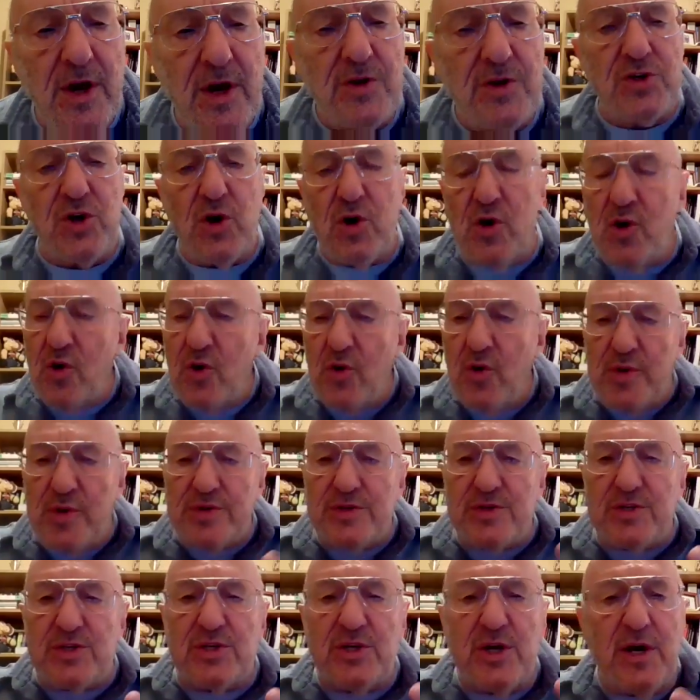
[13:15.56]
So who
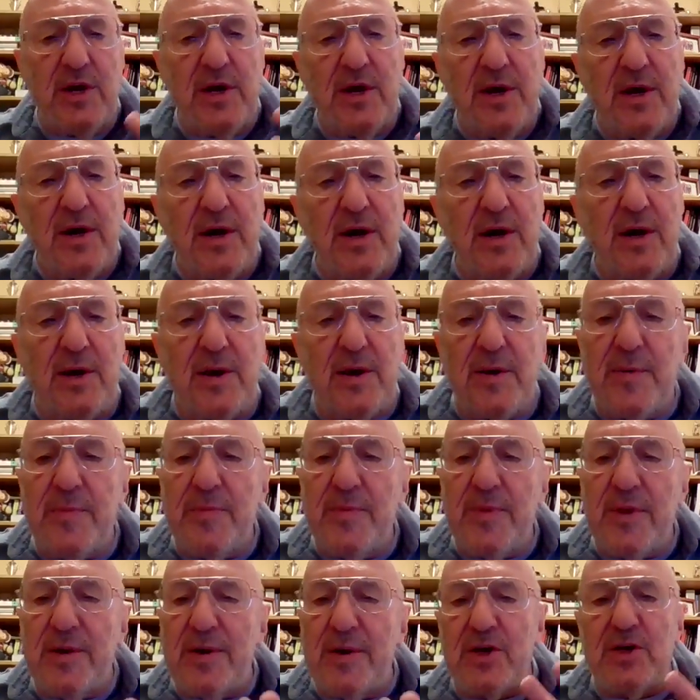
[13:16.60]
is
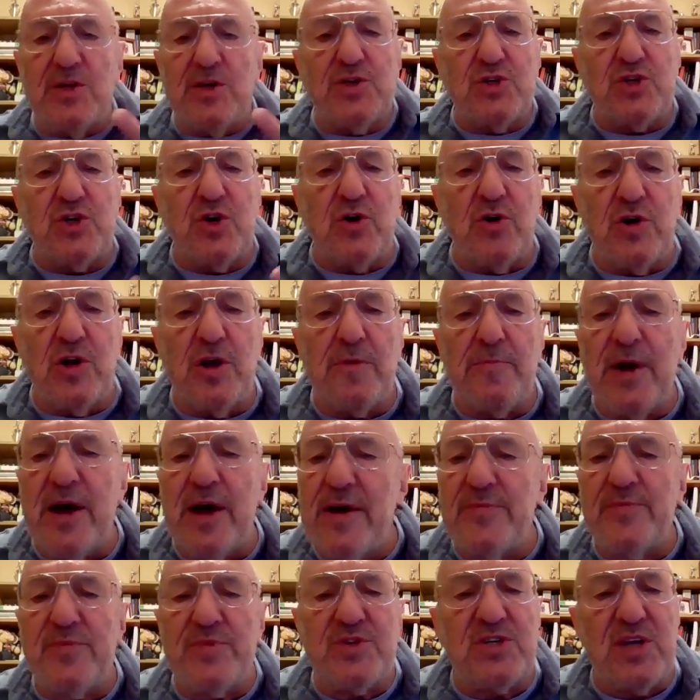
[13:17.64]
concerned
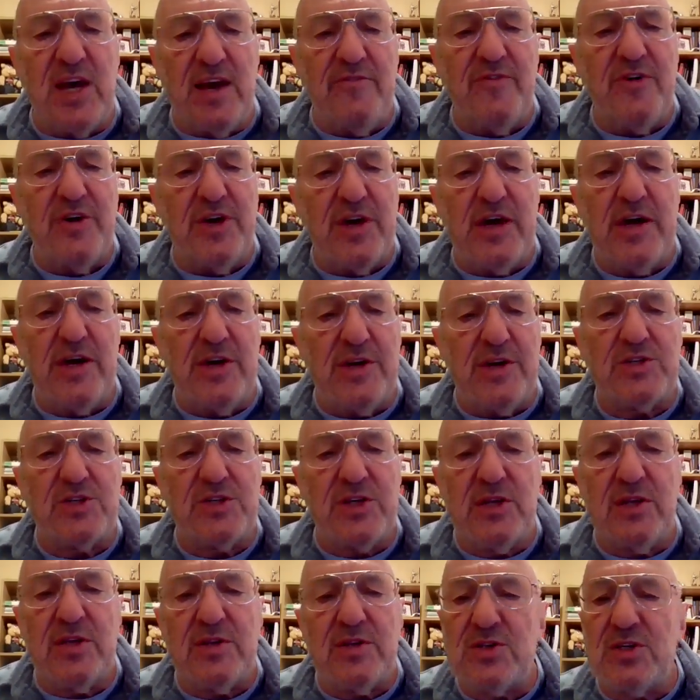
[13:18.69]
about saving
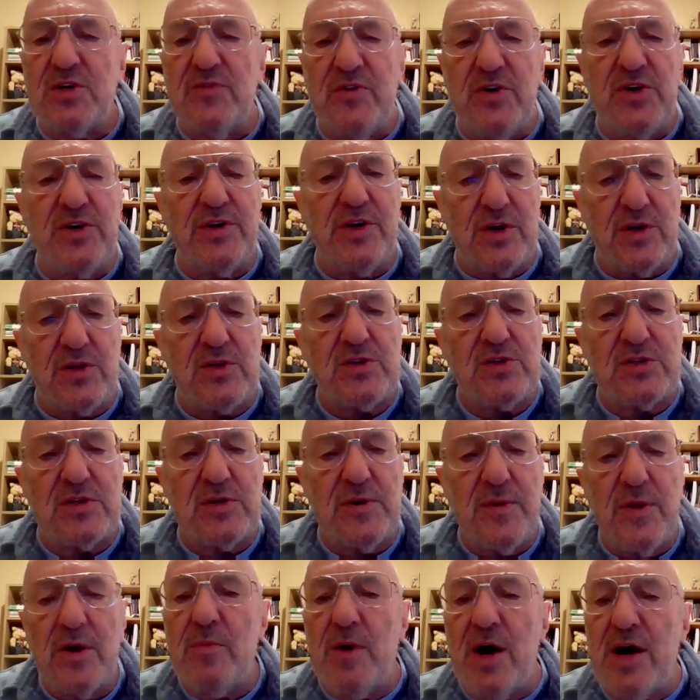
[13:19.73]
innocent civilians,
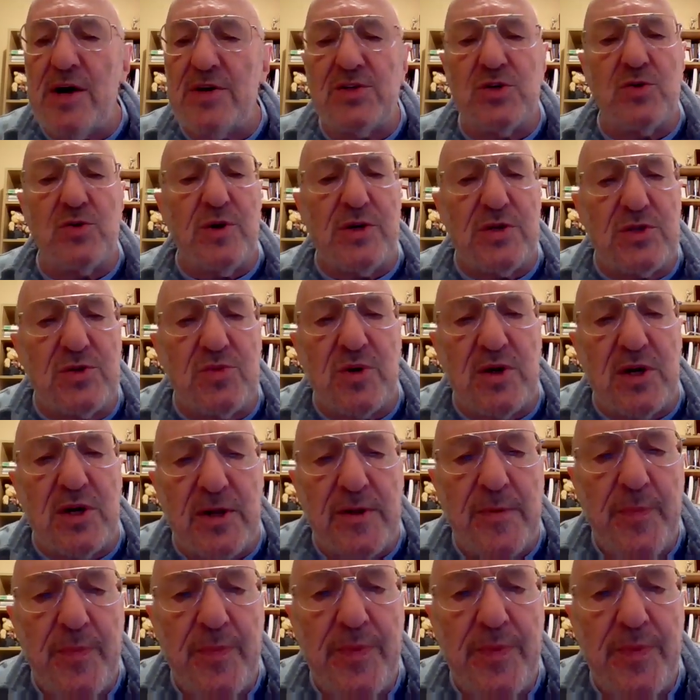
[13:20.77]
Hamas or Israel?